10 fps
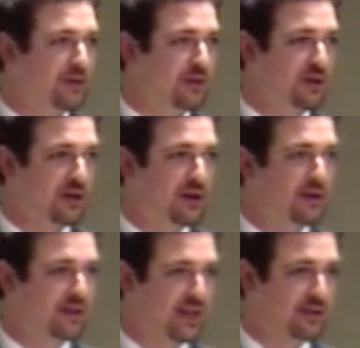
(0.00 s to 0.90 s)
with your
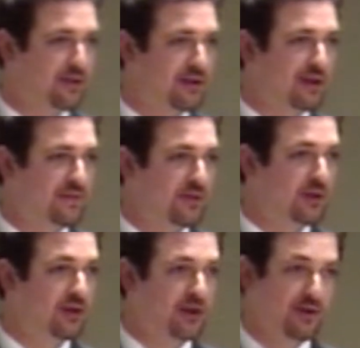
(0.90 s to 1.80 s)
current landlord if
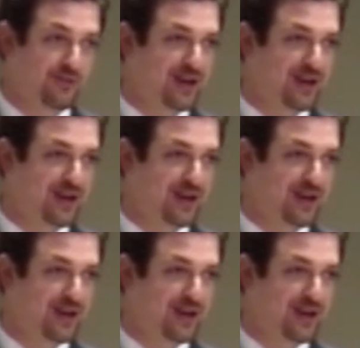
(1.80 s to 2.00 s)
your current